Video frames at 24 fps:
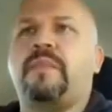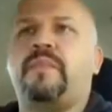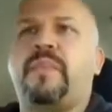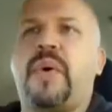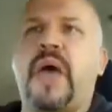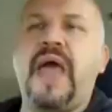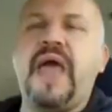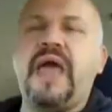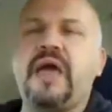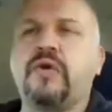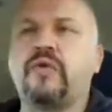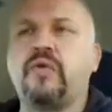
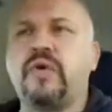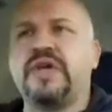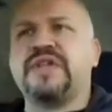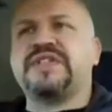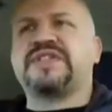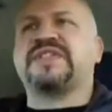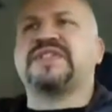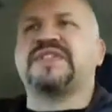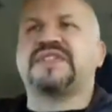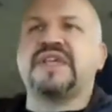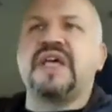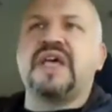
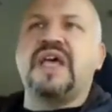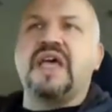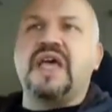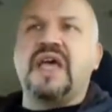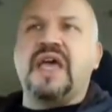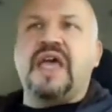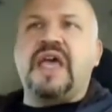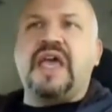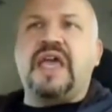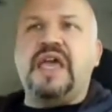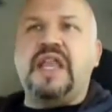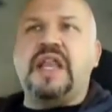pancreas's
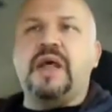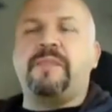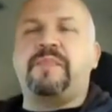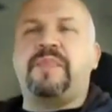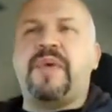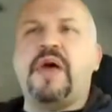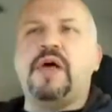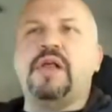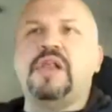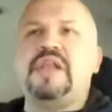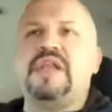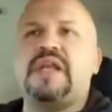
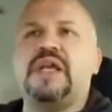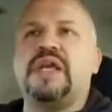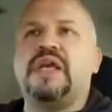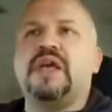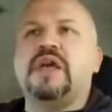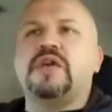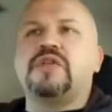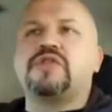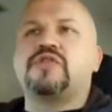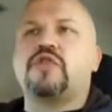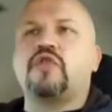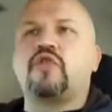inability
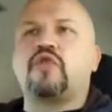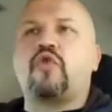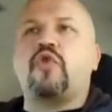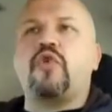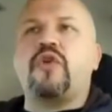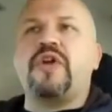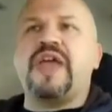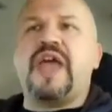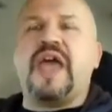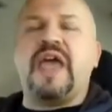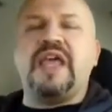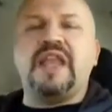to
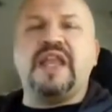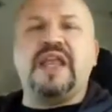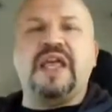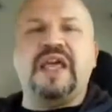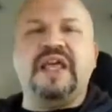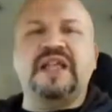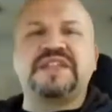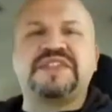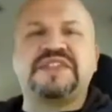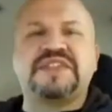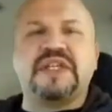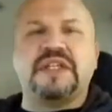create
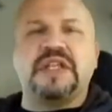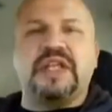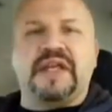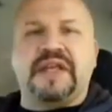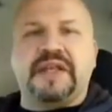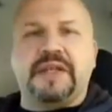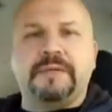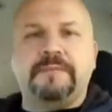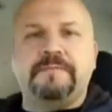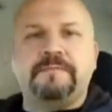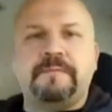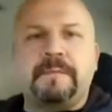insulin.